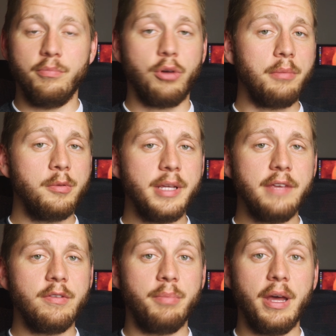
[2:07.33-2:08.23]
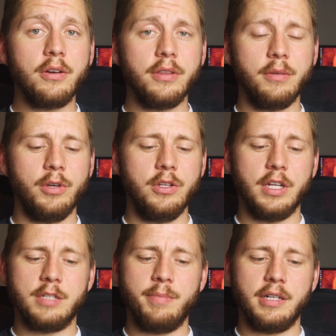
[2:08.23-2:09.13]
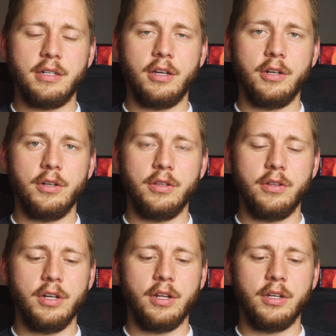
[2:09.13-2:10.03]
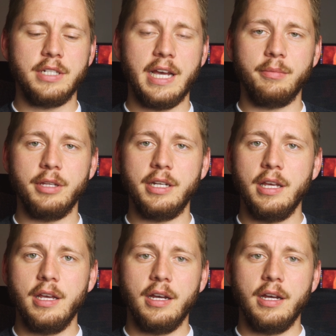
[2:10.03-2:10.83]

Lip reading: Probably even better than what you'd expect on a $130 tablet.